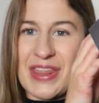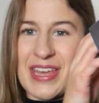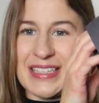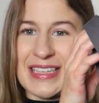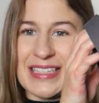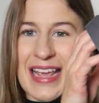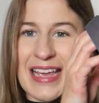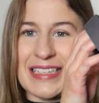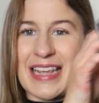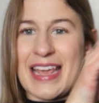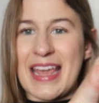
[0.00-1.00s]
this is
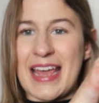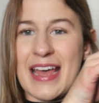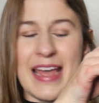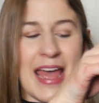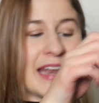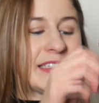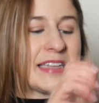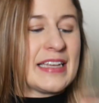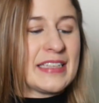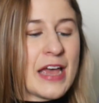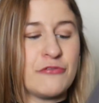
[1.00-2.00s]
it here, and it
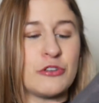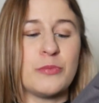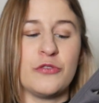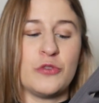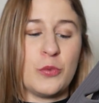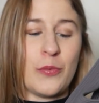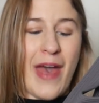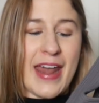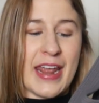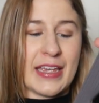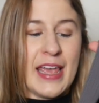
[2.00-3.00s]
does have removable
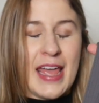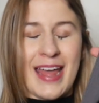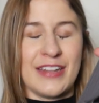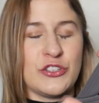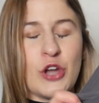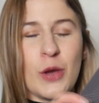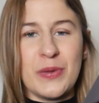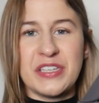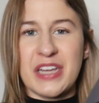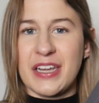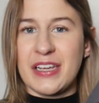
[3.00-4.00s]
padding. It's not
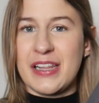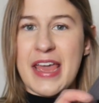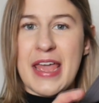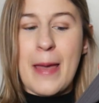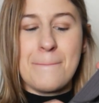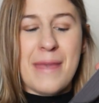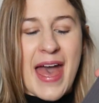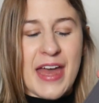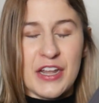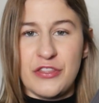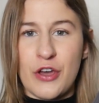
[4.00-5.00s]
particularly
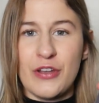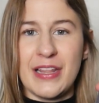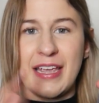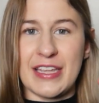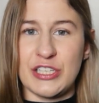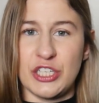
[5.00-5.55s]
padded though, like it's